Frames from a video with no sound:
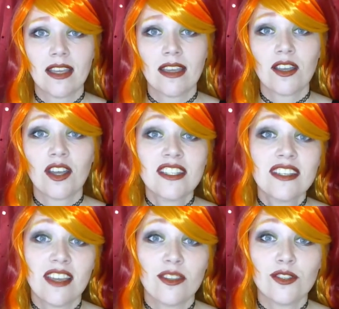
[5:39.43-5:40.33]
got
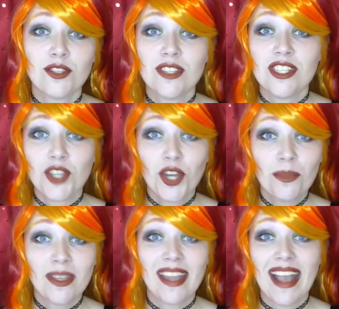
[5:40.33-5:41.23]
together to
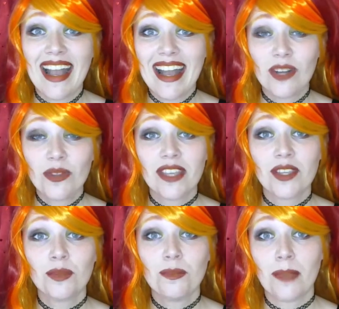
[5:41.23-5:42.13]
determine how they
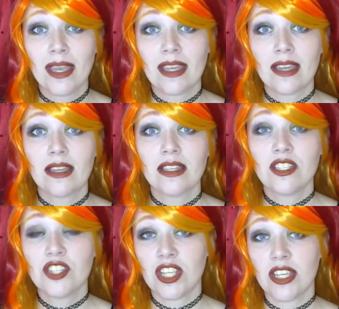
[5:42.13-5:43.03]
could make
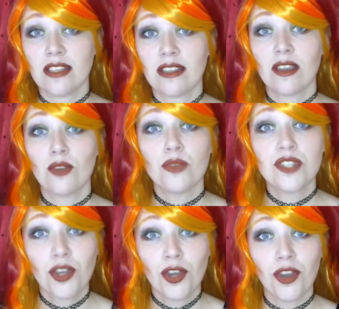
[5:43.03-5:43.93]
Jean
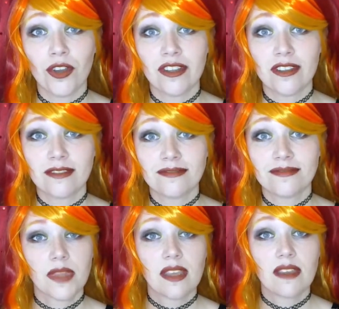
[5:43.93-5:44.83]
return.
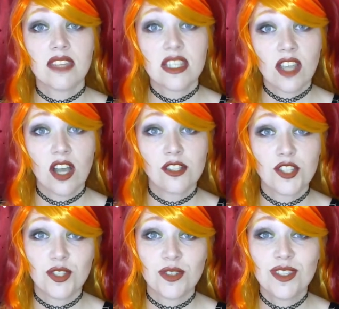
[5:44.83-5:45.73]
These college
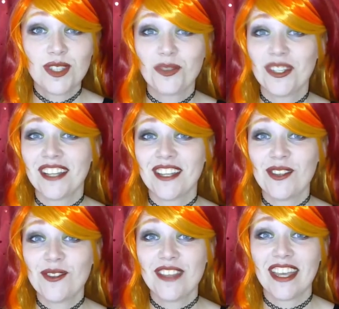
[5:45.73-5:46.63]
students were none
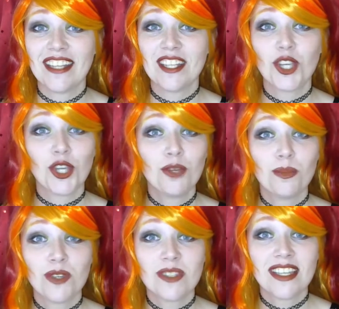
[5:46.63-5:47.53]
other than Kurt
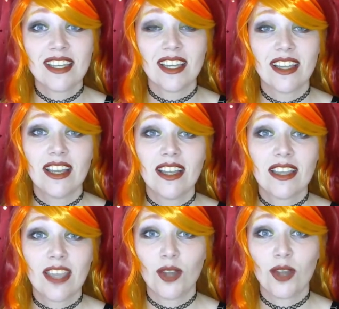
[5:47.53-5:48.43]
Busiek,
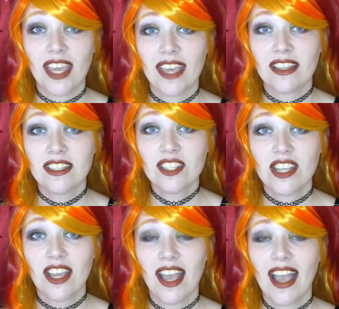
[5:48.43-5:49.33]
Carol Kalish,
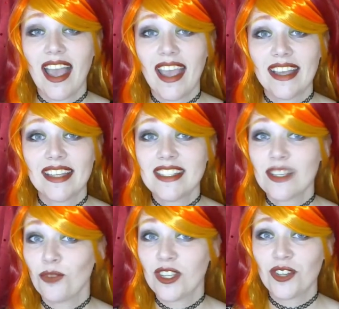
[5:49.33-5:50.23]
and
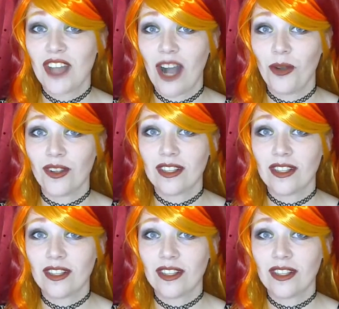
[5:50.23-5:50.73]
Richard Howell.